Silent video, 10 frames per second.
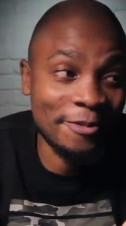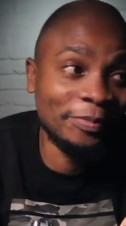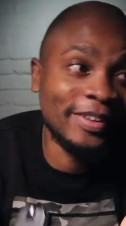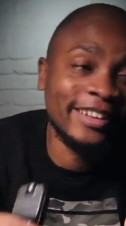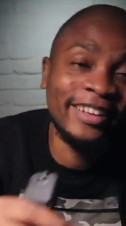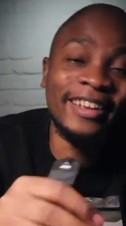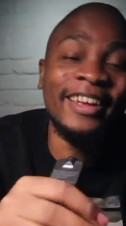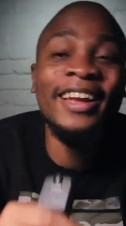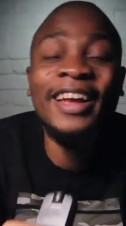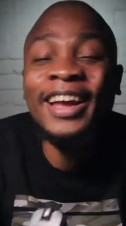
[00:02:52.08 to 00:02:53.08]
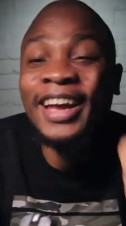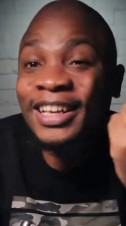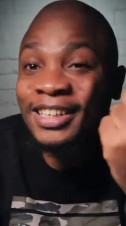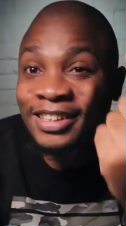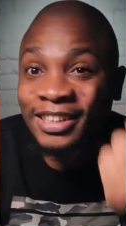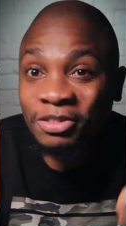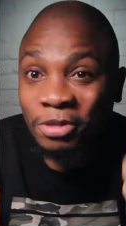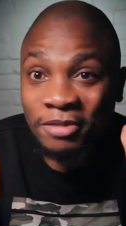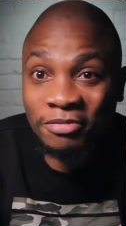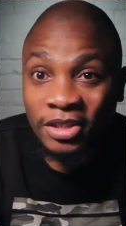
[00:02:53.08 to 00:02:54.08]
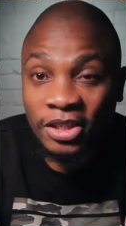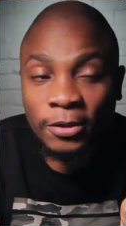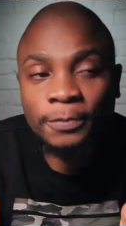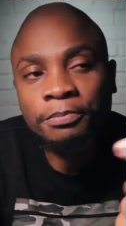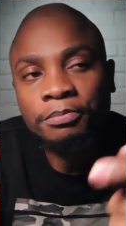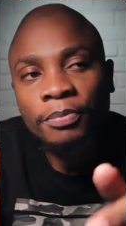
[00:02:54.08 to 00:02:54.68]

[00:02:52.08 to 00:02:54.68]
and in this one video,